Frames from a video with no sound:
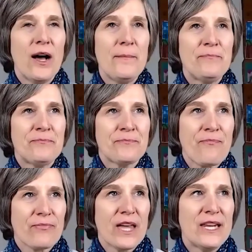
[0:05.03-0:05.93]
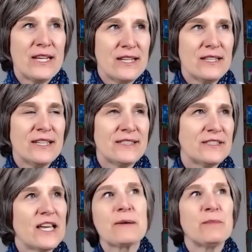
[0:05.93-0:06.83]
and it
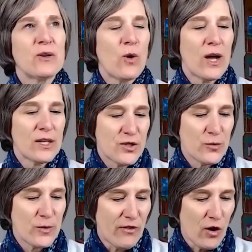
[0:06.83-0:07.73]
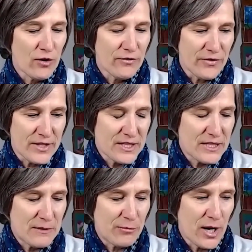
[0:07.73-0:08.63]
did take me a while to evolve
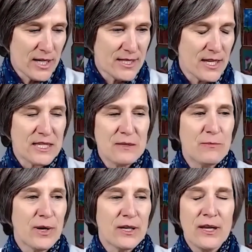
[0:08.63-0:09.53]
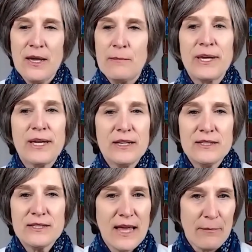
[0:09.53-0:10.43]
this process, but P
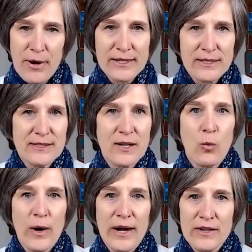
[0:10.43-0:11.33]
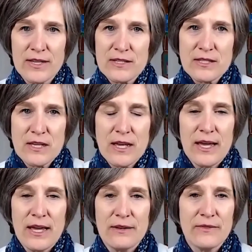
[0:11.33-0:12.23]
is that practicing awareness
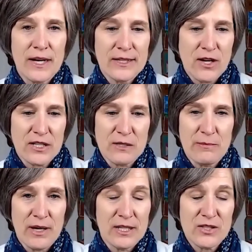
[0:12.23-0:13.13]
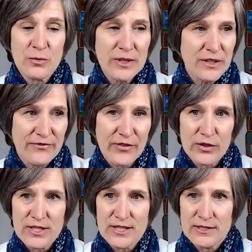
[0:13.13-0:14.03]
and that I talked about is really the
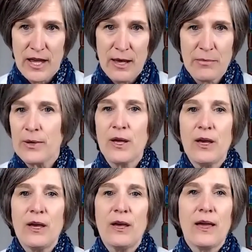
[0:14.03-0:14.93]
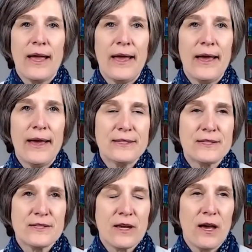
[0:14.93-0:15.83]
first step.
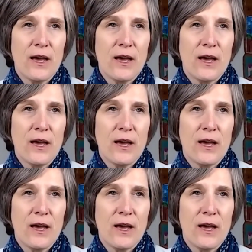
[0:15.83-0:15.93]
And